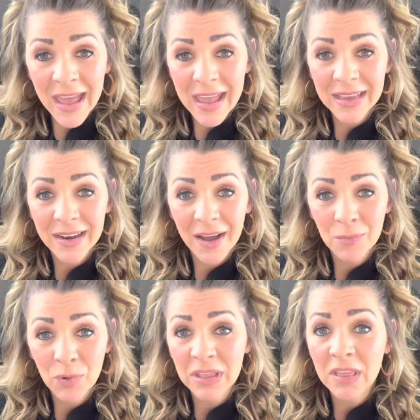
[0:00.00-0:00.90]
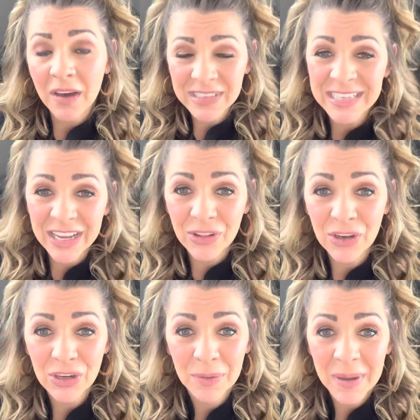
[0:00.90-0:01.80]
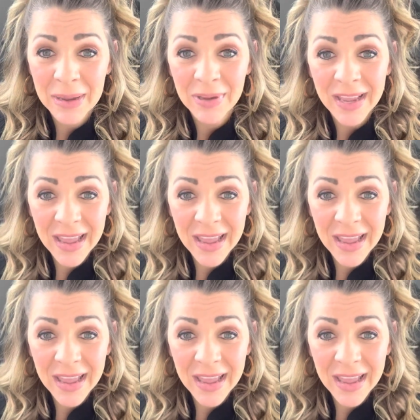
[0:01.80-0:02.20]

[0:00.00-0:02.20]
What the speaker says: and we'd love to take a look at your baby